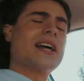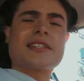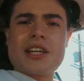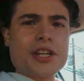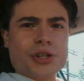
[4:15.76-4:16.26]

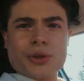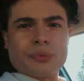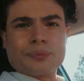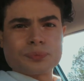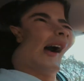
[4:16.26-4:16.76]
That's an
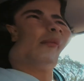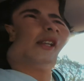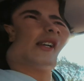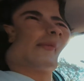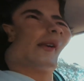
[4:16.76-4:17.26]
issue. How
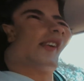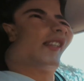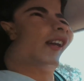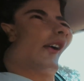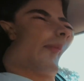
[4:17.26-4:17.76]
many times have I
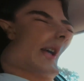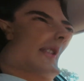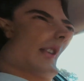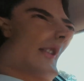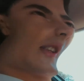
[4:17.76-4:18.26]
said
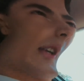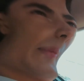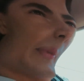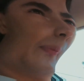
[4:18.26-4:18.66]
AirPods on this clip?